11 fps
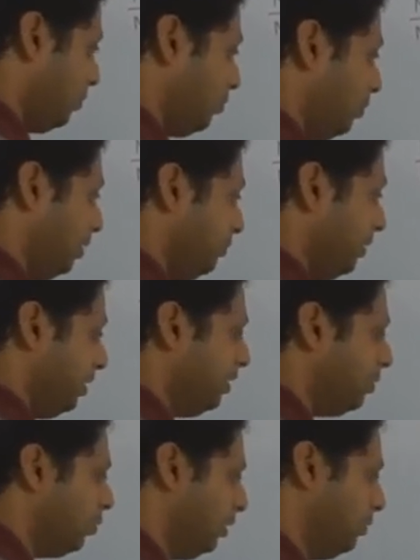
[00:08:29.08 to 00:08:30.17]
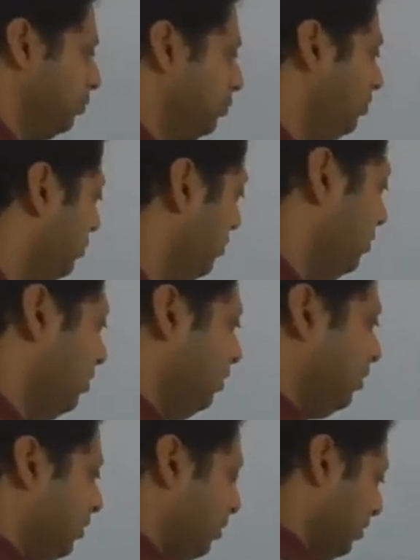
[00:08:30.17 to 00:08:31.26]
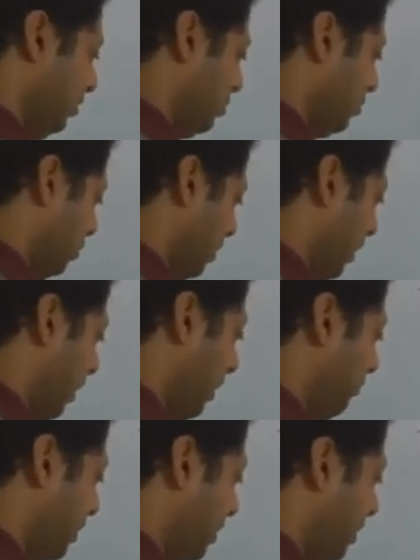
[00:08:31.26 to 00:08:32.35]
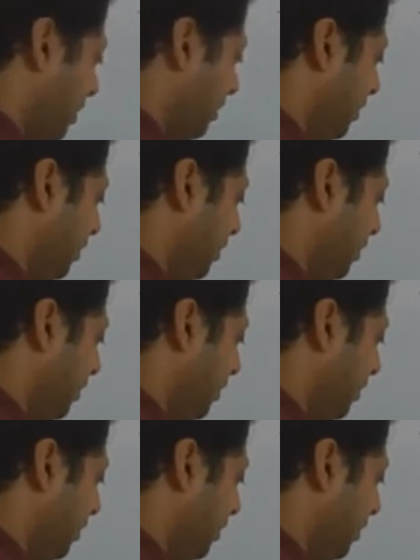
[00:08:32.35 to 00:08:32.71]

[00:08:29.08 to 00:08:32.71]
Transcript: will be equal to, so kBT